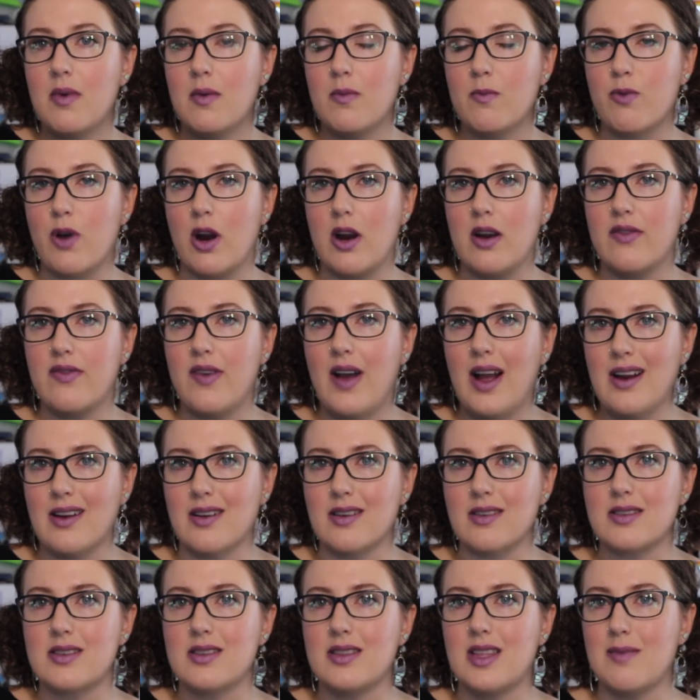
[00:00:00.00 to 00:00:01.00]
Prairie
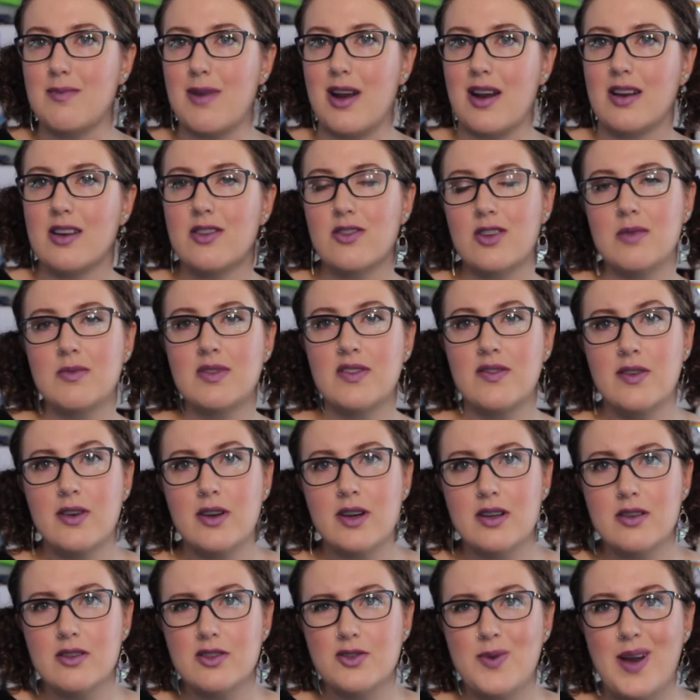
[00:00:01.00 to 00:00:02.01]
Fires, The American Dreams of
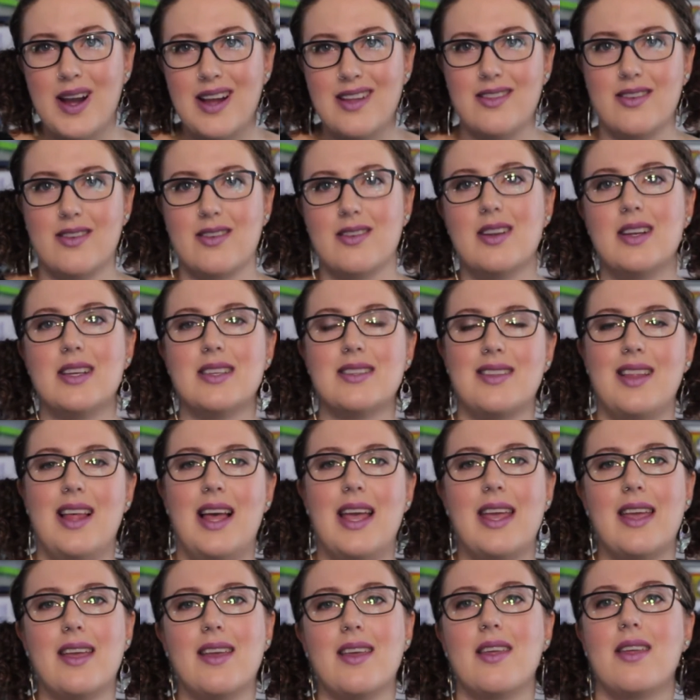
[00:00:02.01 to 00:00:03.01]
Laura Ingalls Wilder, is
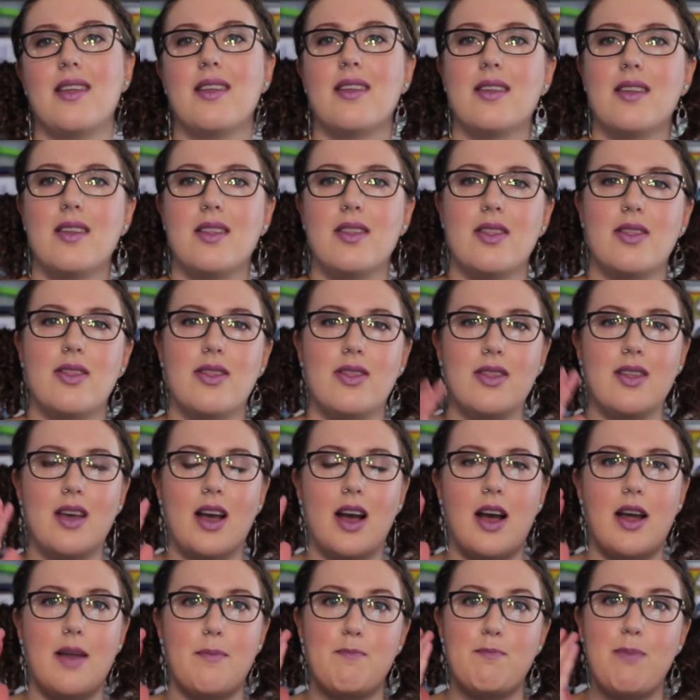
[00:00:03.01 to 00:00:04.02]
like
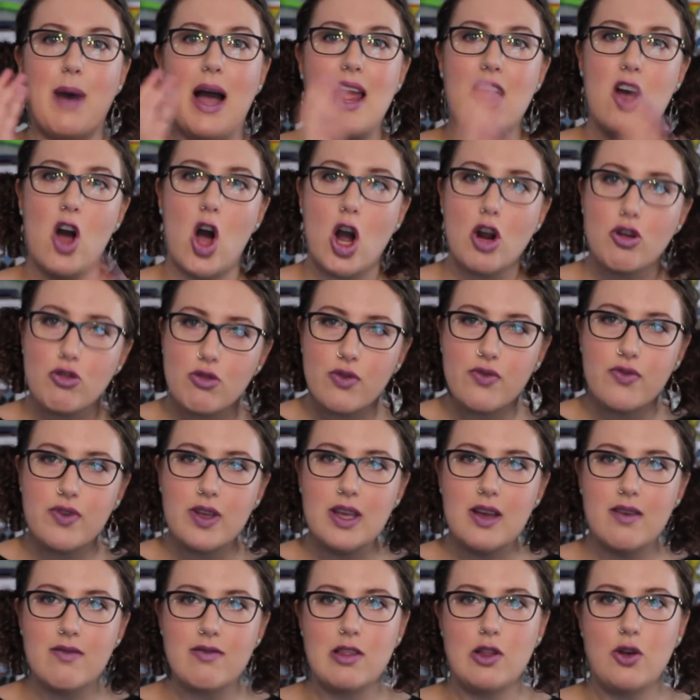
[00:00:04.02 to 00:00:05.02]
a
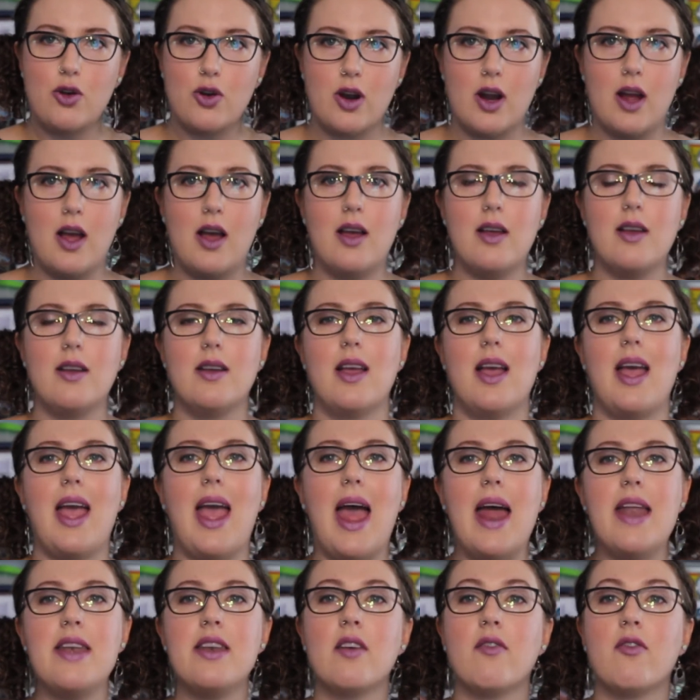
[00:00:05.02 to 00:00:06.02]
biography of Laura
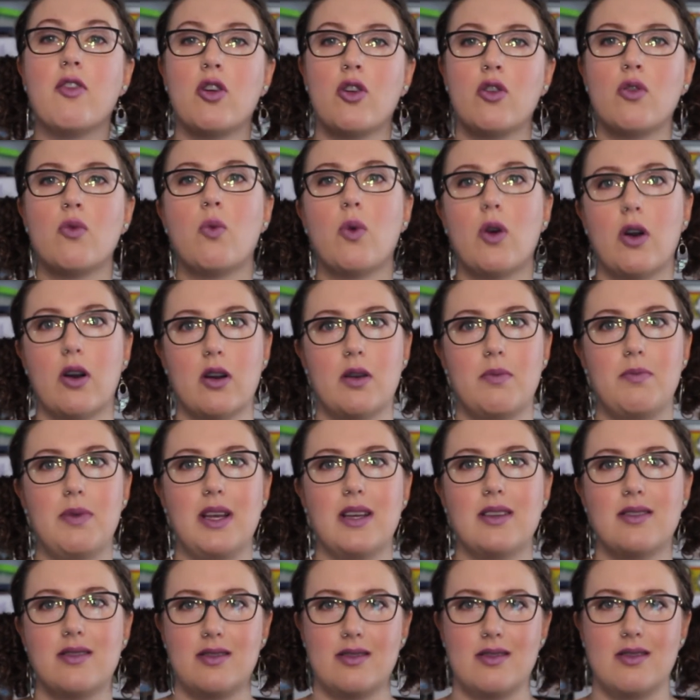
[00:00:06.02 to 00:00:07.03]
and of her work,
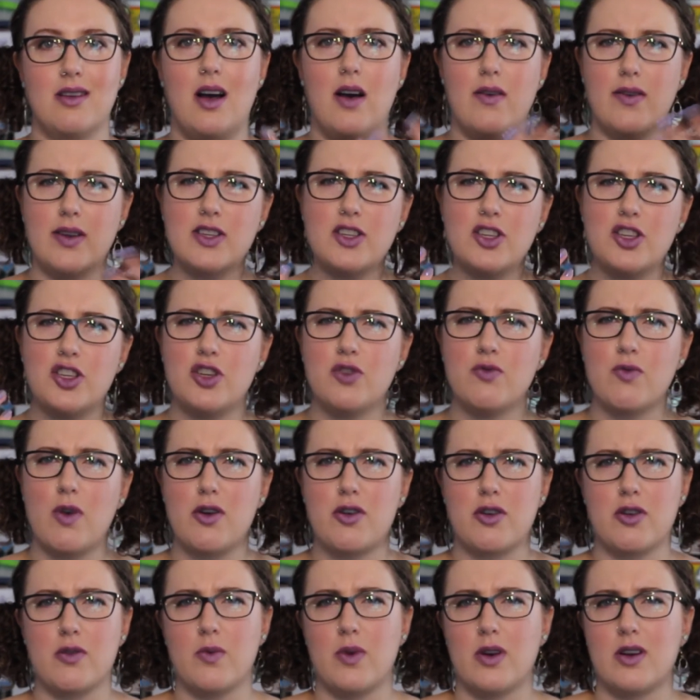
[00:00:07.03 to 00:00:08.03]
because obviously she
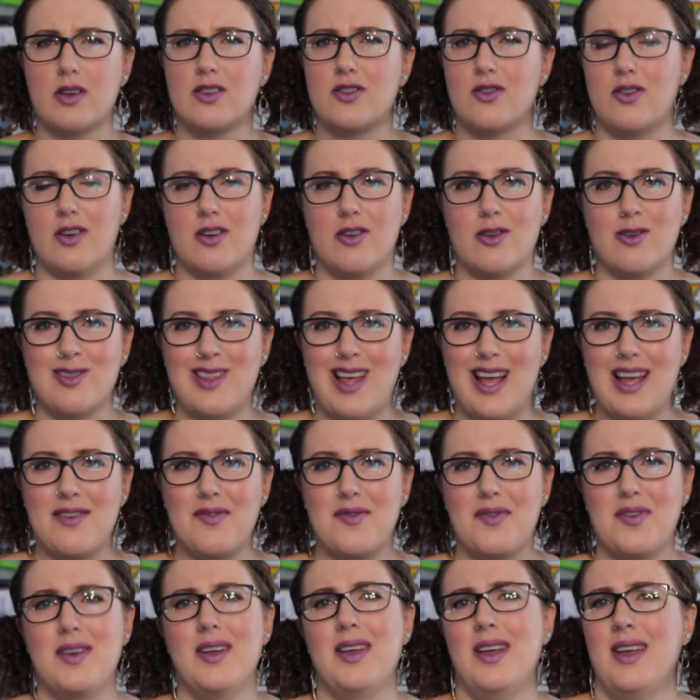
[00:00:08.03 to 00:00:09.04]
wrote her works during her
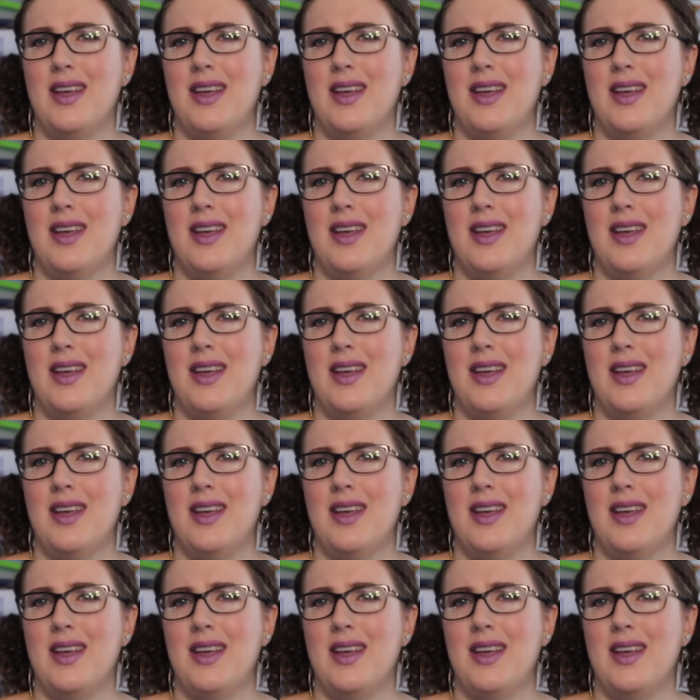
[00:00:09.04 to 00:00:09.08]
life.